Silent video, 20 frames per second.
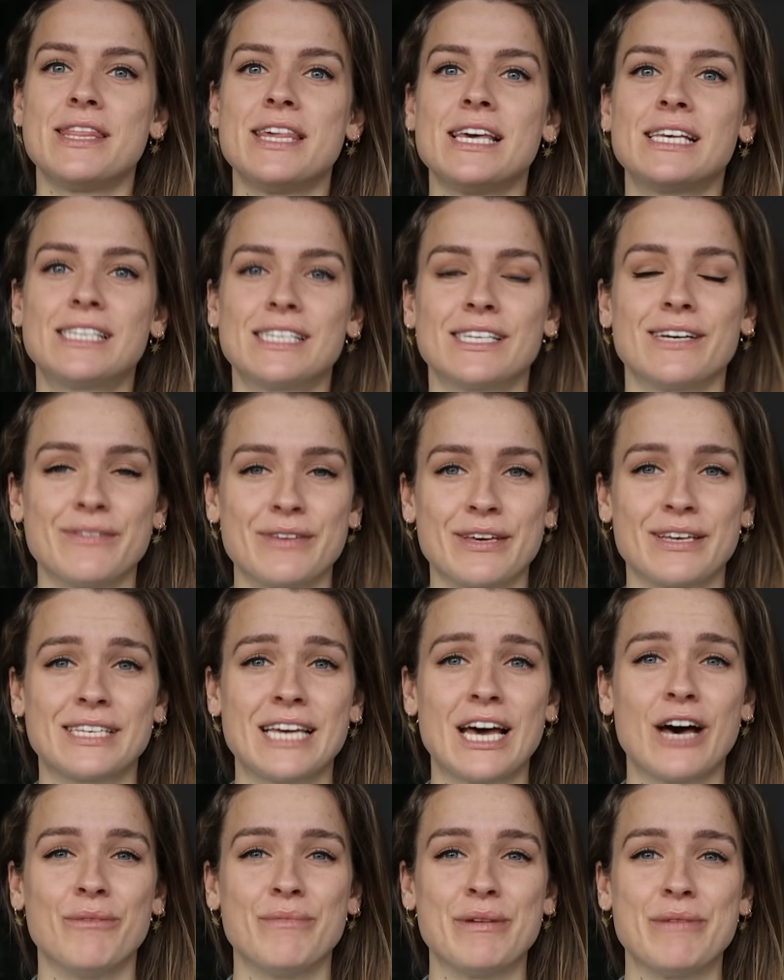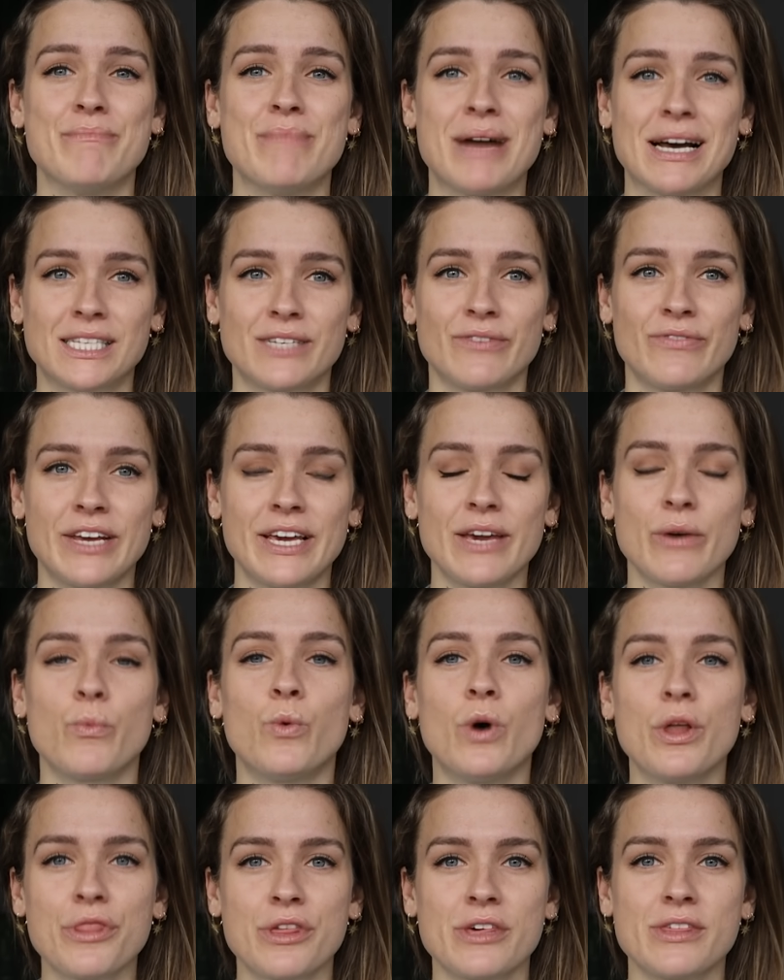This is something that's helped me massively.
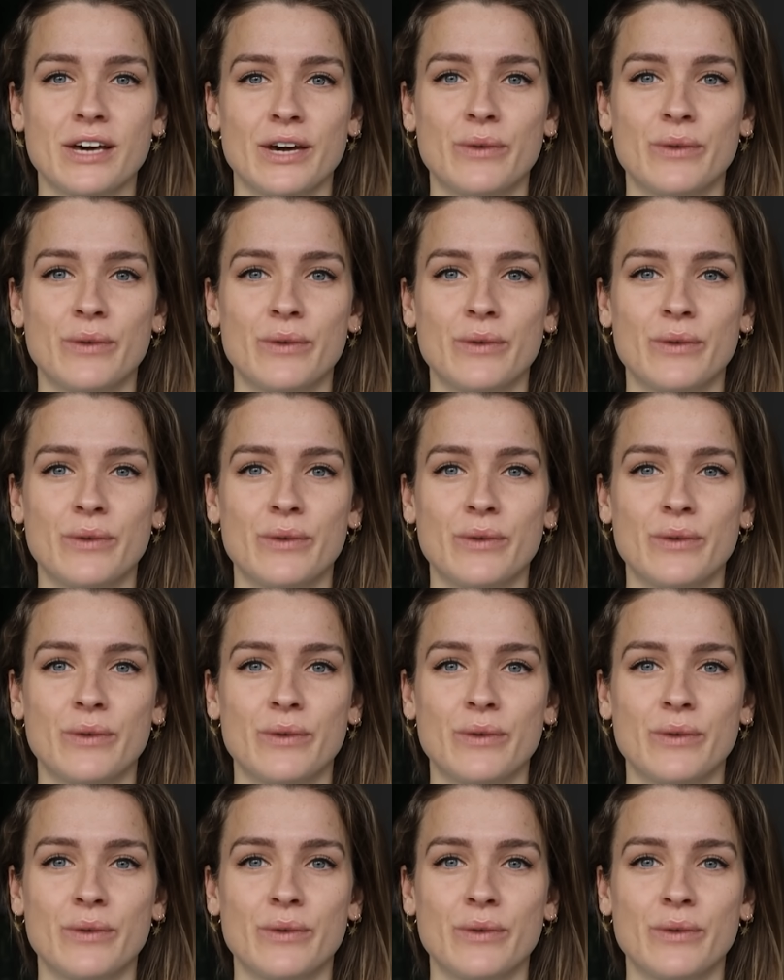One thing